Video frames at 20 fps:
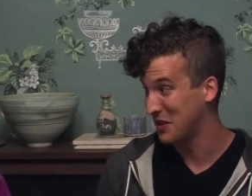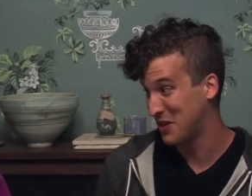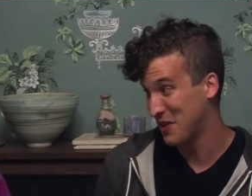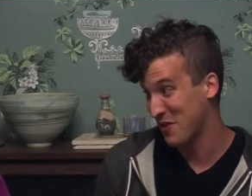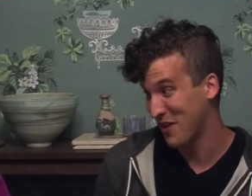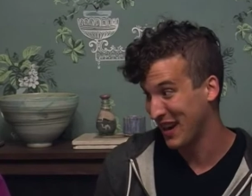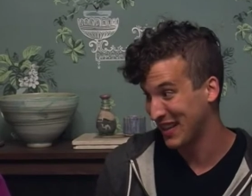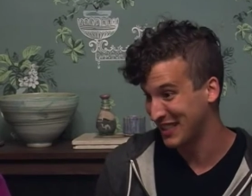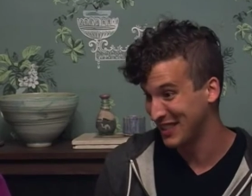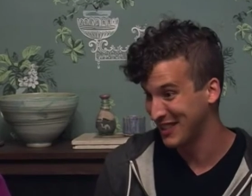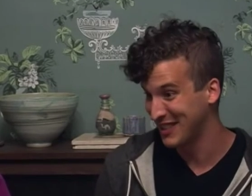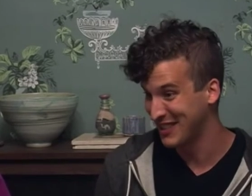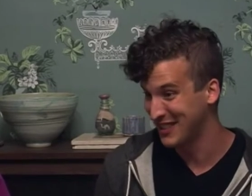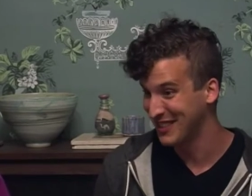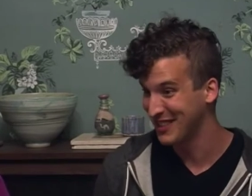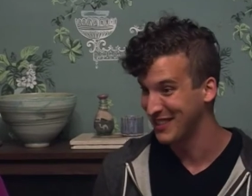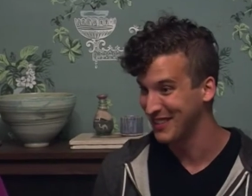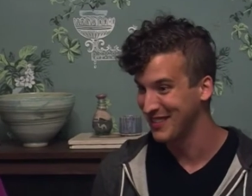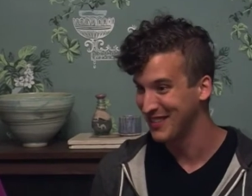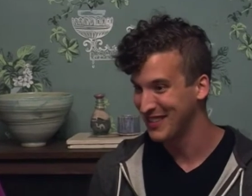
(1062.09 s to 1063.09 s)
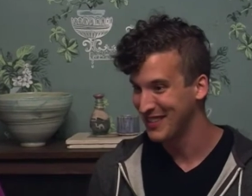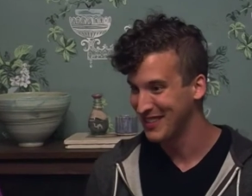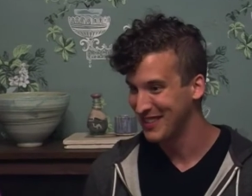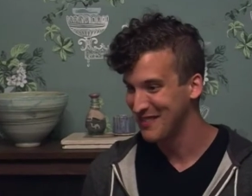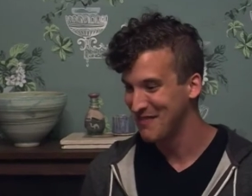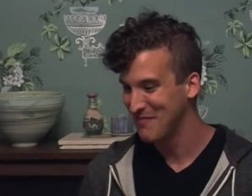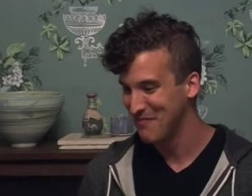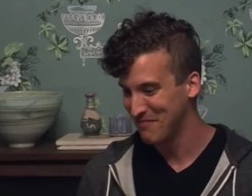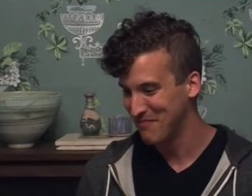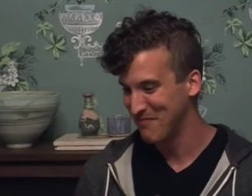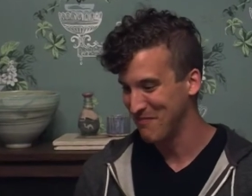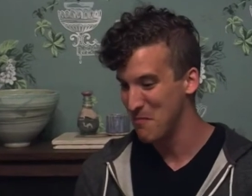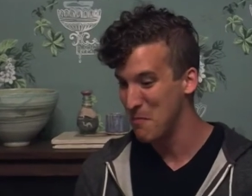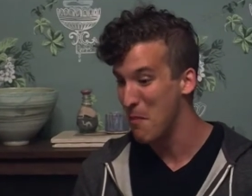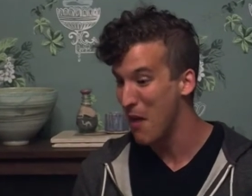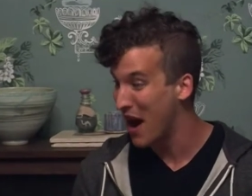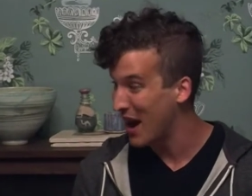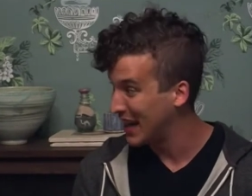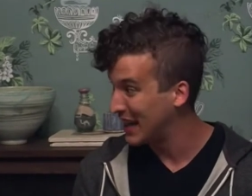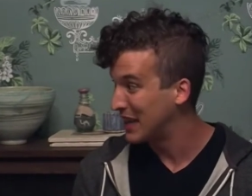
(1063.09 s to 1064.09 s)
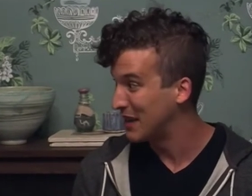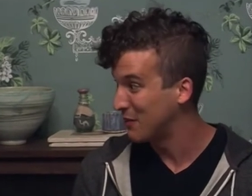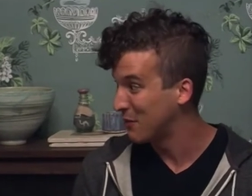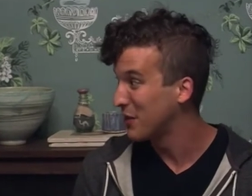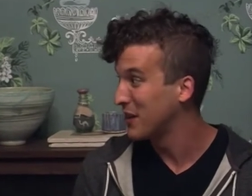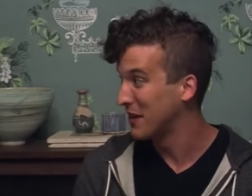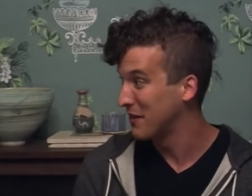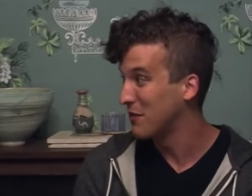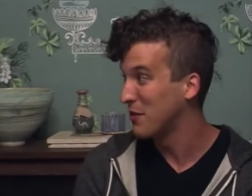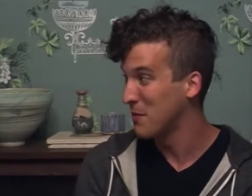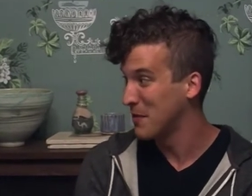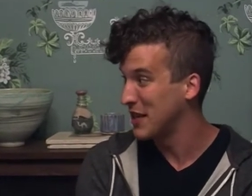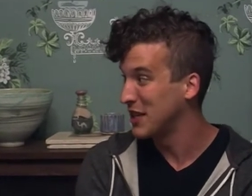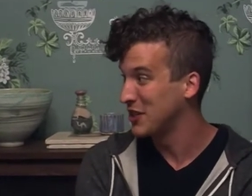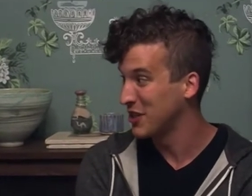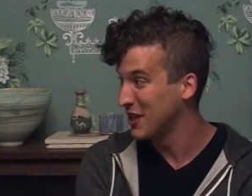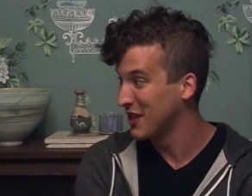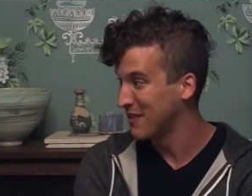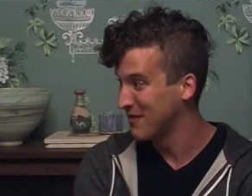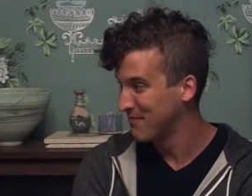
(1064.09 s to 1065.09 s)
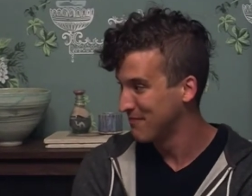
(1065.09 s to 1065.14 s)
director to yeah. mine for information.